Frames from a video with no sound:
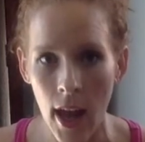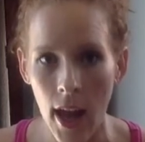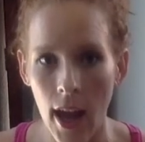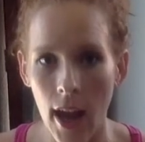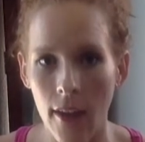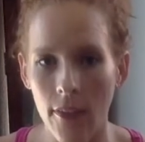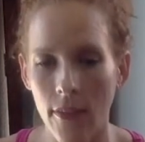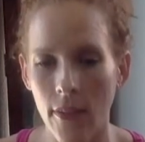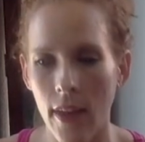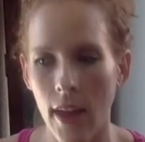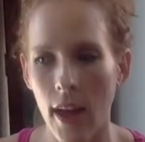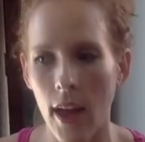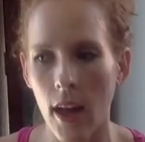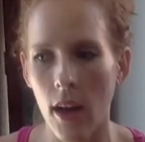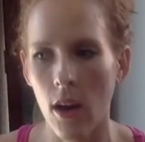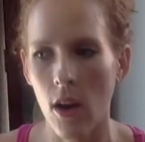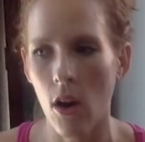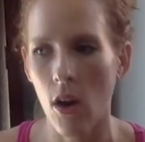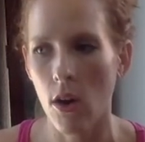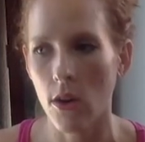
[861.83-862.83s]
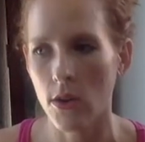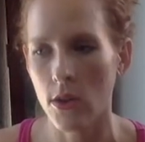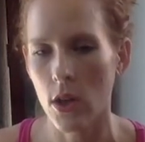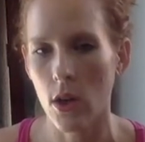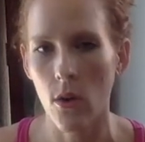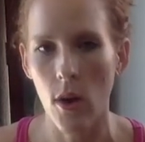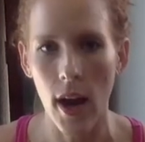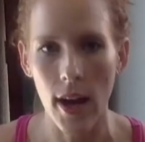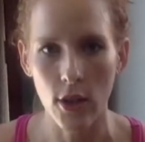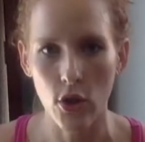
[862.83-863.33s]
And then also
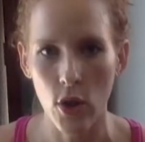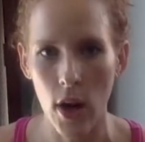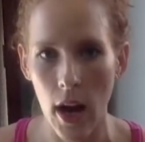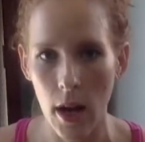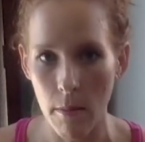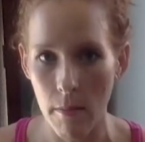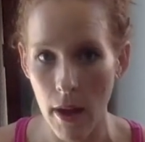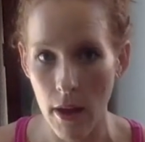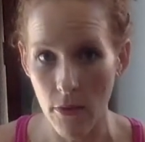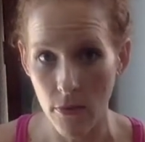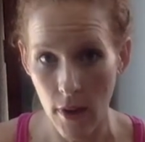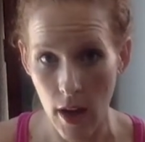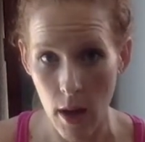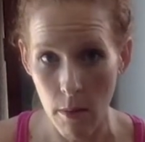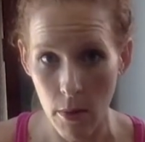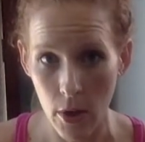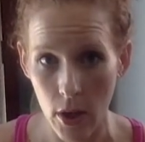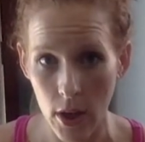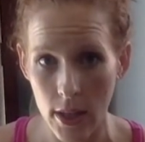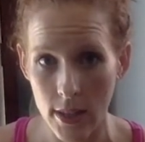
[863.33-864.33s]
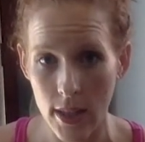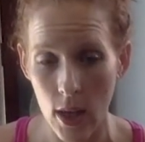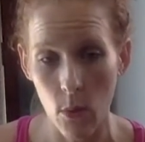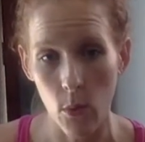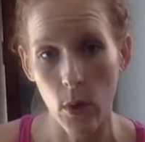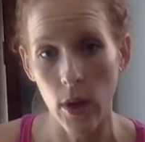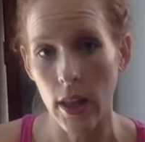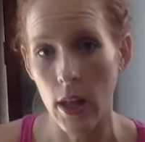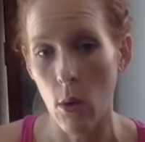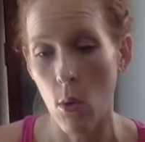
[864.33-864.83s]
I track my fiber because I
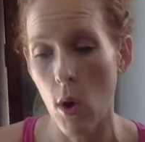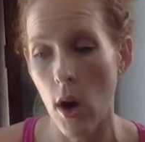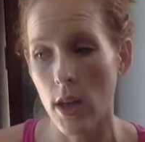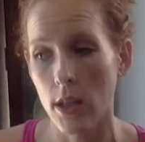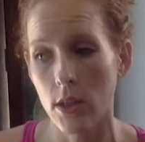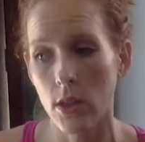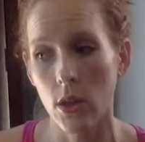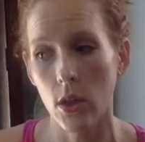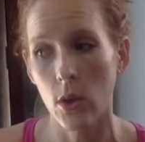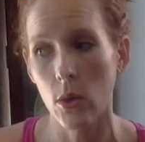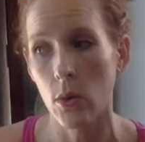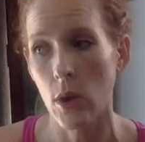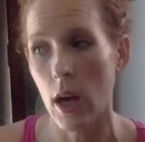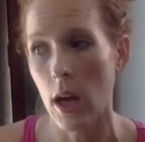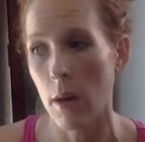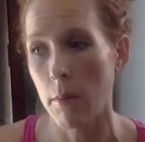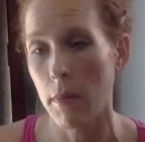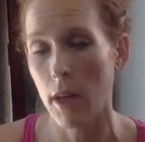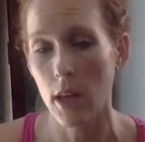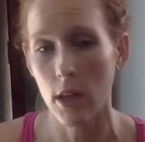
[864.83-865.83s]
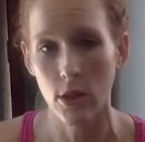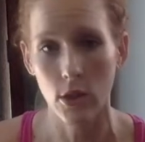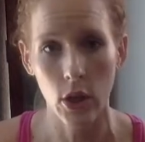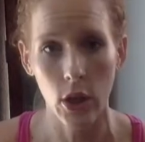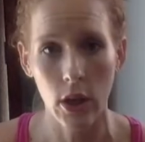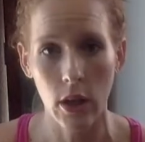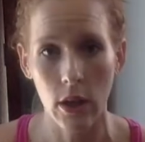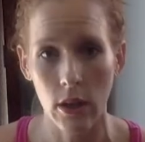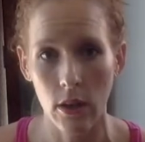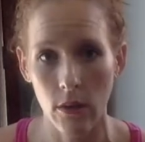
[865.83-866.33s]
really want to hit a
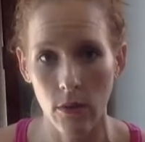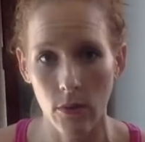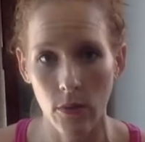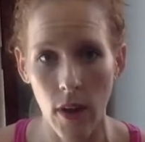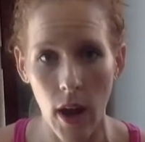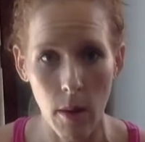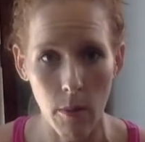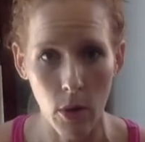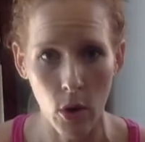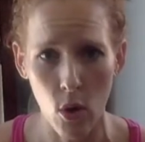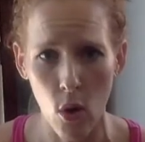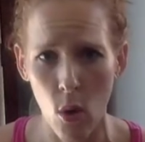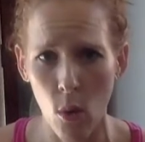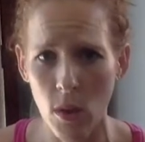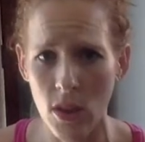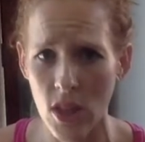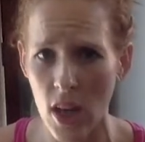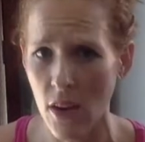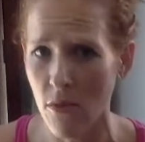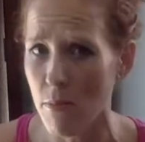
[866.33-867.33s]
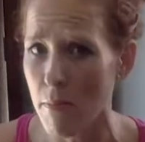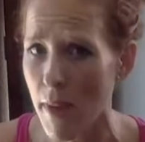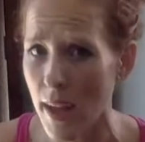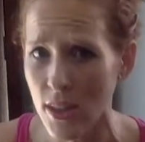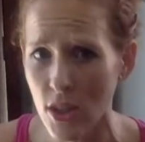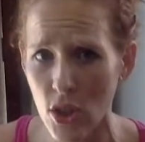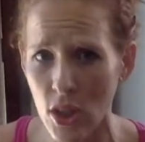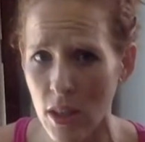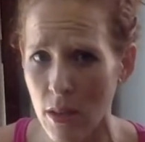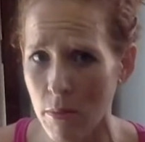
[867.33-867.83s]
certain fiber goal, which I've
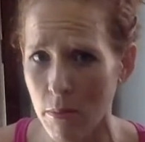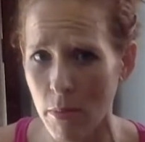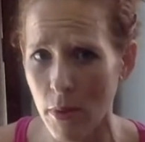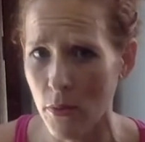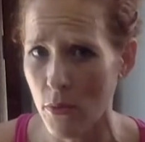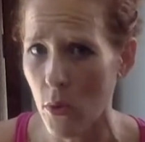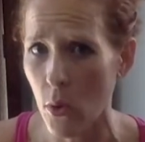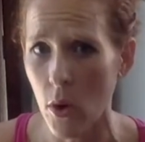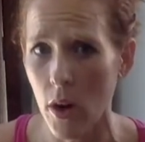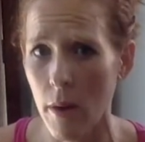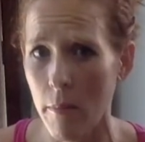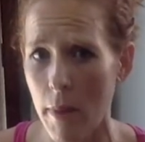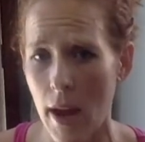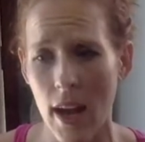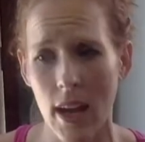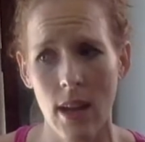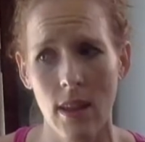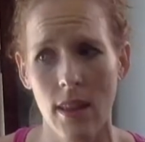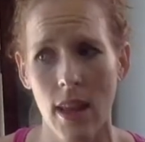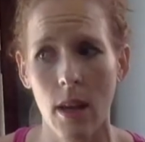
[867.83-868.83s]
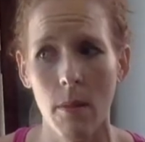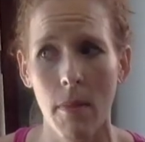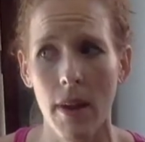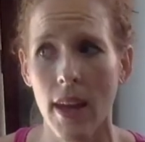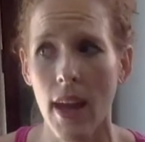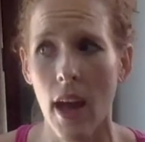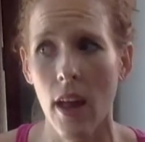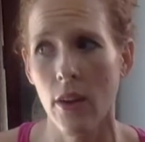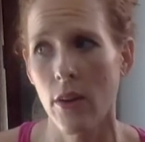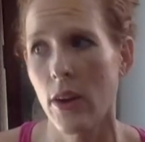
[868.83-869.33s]
mentioned before back in like my
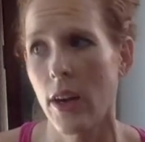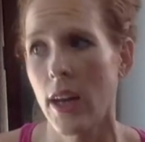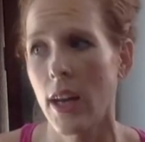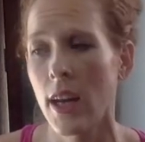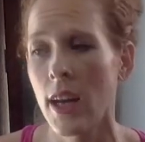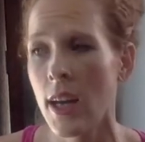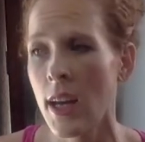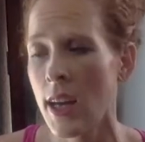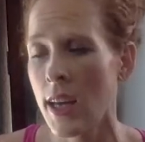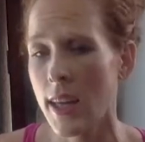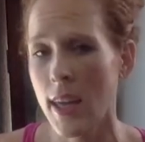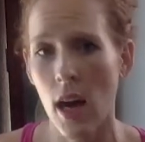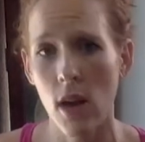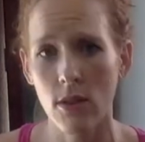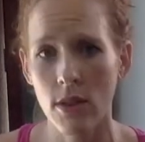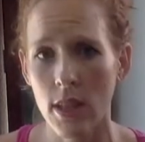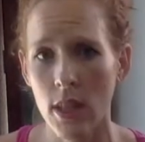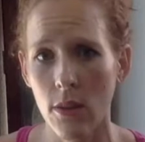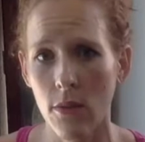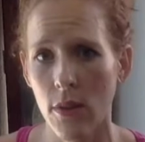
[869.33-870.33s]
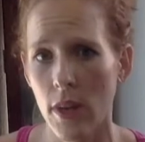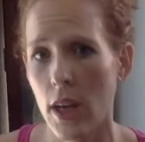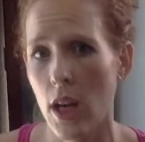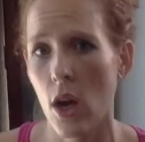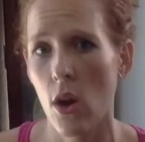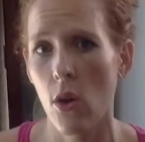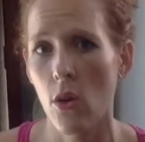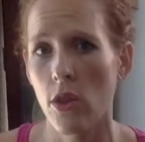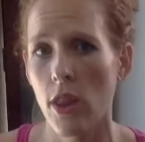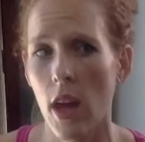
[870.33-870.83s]
calorie counting
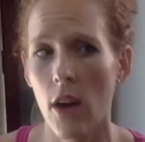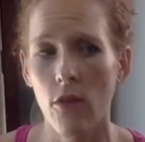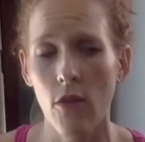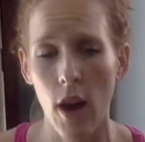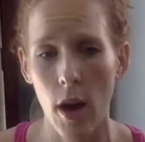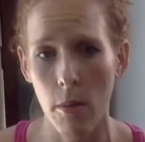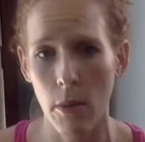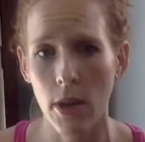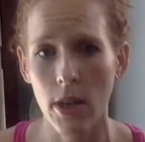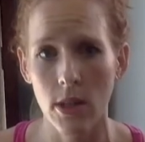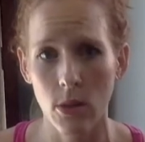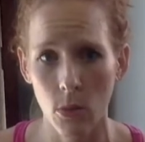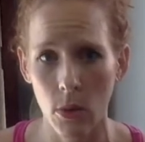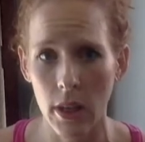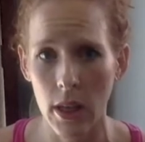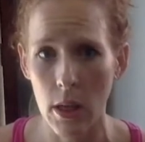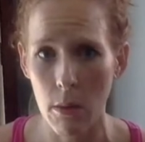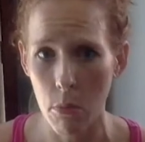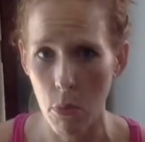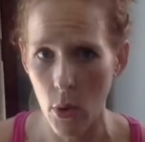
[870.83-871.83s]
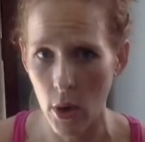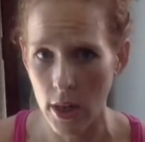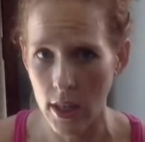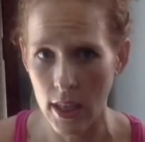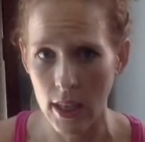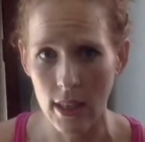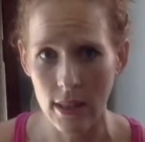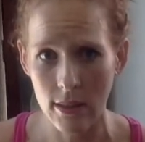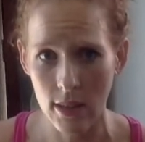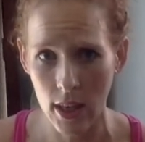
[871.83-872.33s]
video, that fiber is really important.
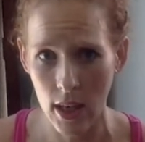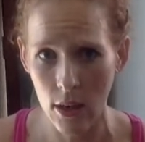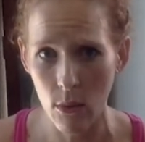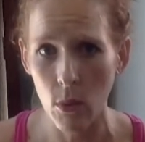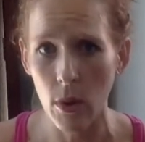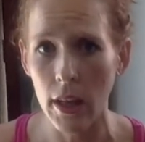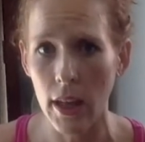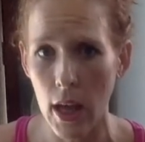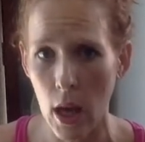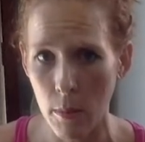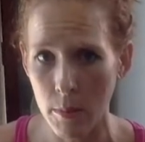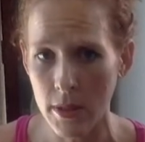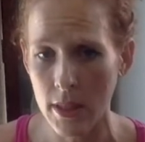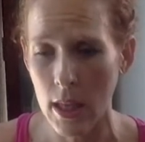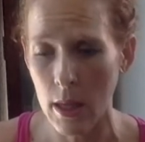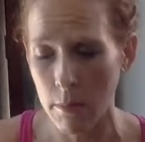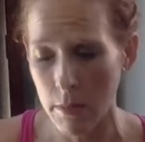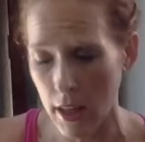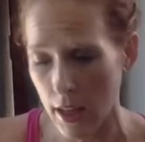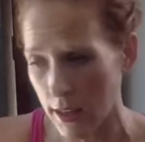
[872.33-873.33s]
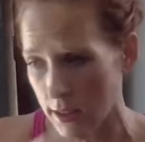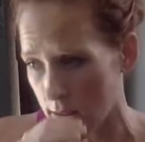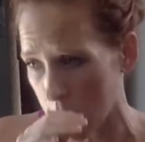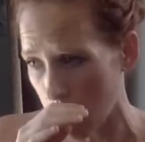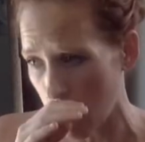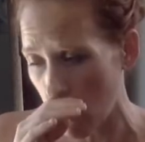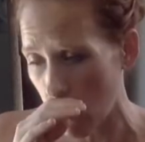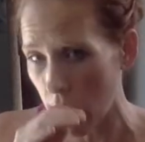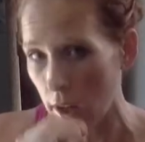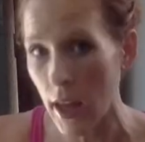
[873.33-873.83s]
It really helps keep things
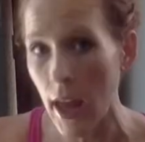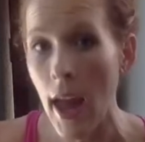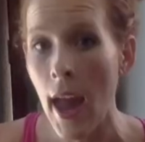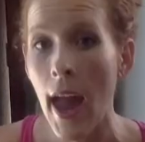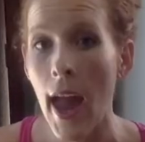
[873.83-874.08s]
moving.